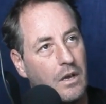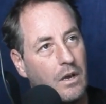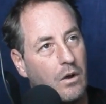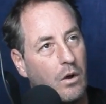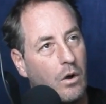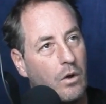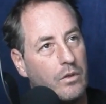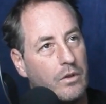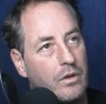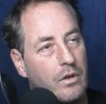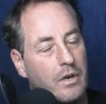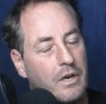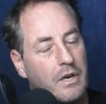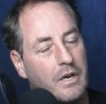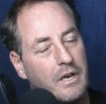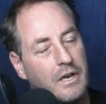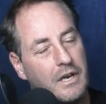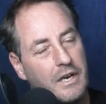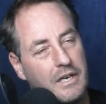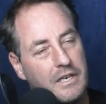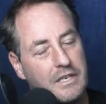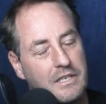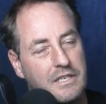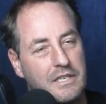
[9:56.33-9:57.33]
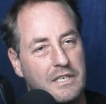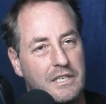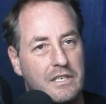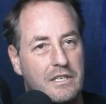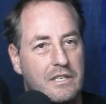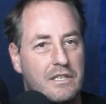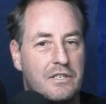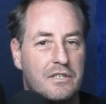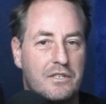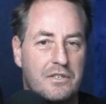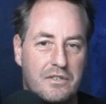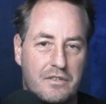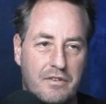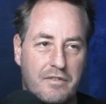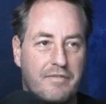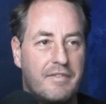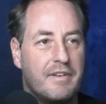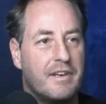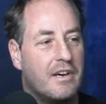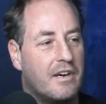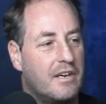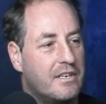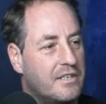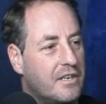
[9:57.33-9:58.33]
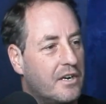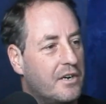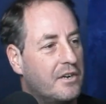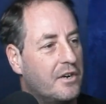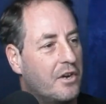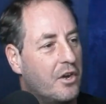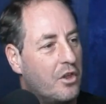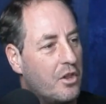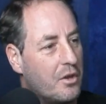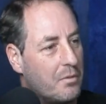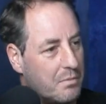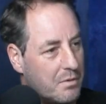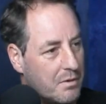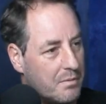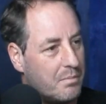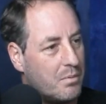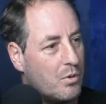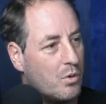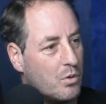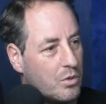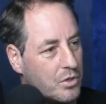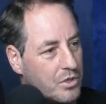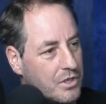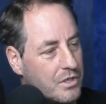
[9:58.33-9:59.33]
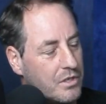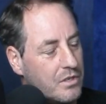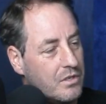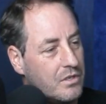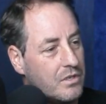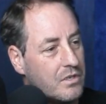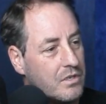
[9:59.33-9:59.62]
on. See, this is the thing. I don't know the proportions.